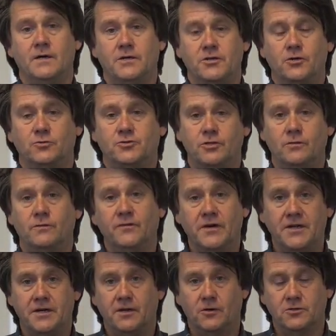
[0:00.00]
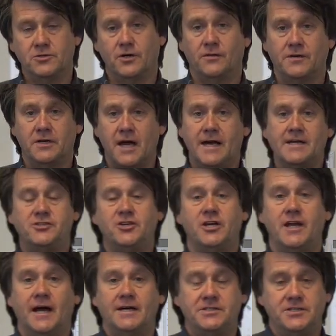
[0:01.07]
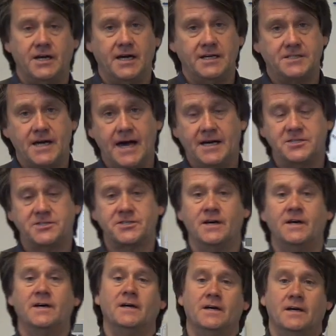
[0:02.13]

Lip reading: YouTube videos on the HE98S